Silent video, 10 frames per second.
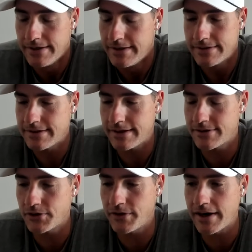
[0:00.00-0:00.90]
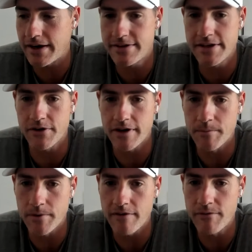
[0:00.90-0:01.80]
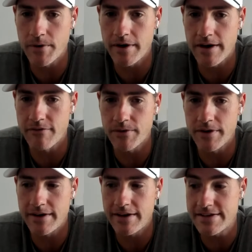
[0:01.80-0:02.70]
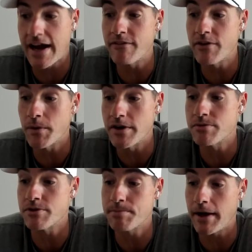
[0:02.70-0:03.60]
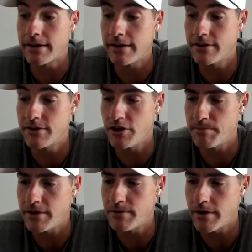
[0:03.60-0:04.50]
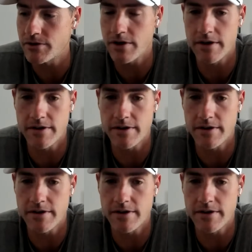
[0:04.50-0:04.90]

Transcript: It's certainly not a secret anymore. Everyone, he's got everyone's respect. Excuse me, is what I was trying to